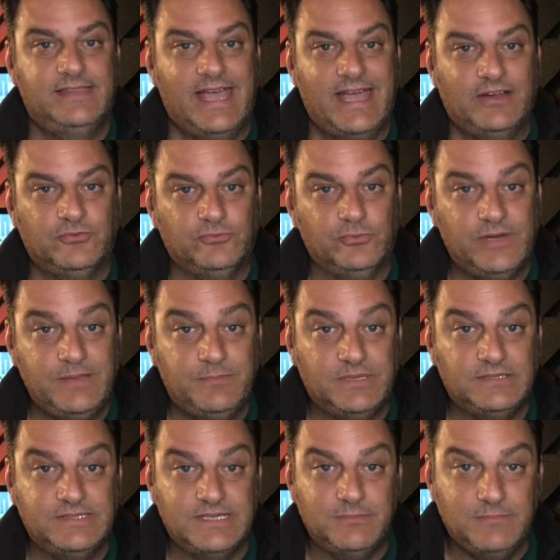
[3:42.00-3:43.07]
that
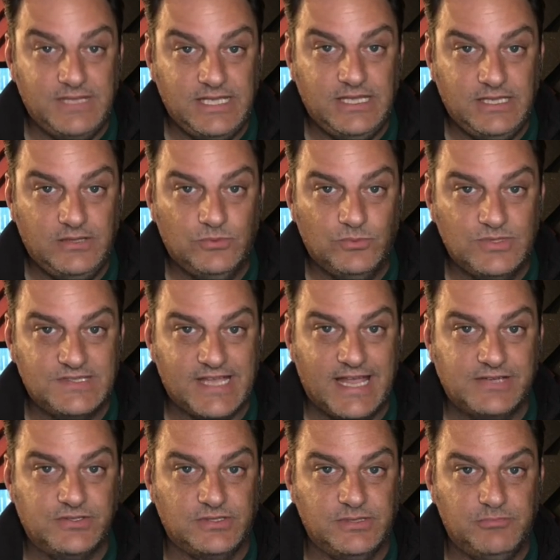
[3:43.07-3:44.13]
Rebuilding Me was
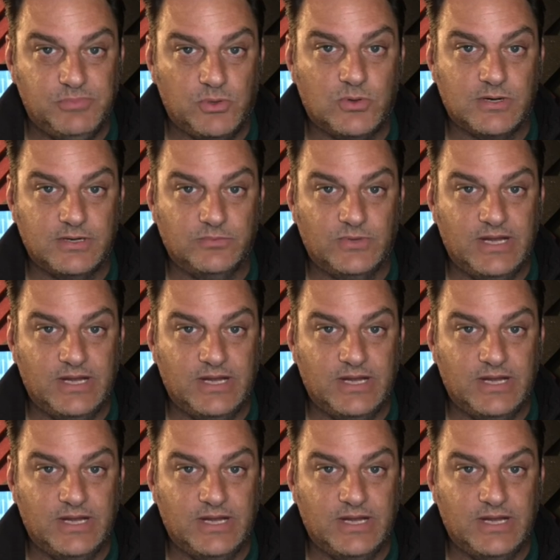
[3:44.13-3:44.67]
actually born,